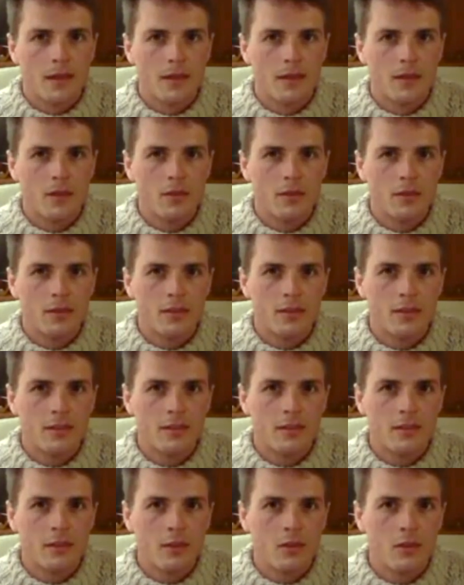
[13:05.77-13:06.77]
And notice this
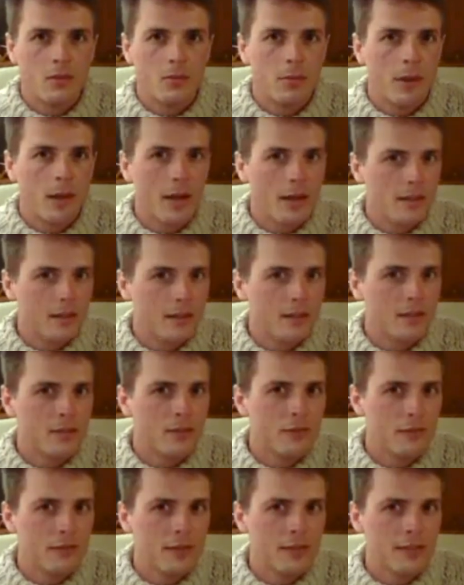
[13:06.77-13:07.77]
subtle
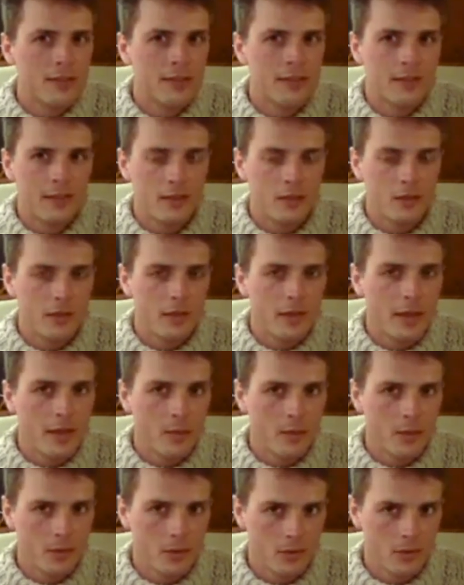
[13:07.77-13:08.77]
positive feeling that you
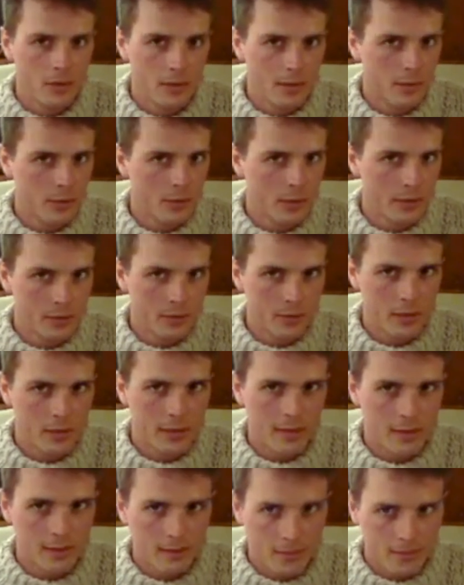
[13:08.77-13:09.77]
get when you deliberately
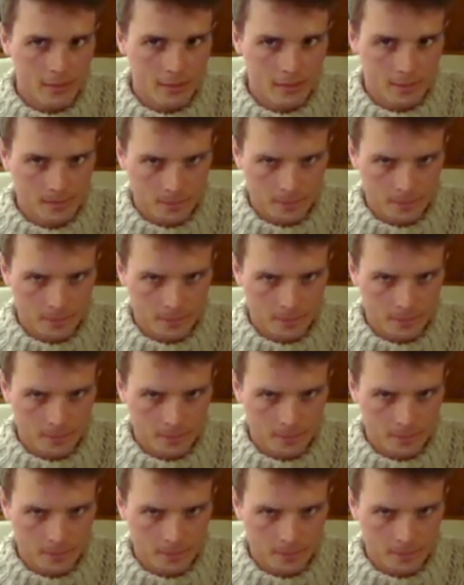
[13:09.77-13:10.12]
relax.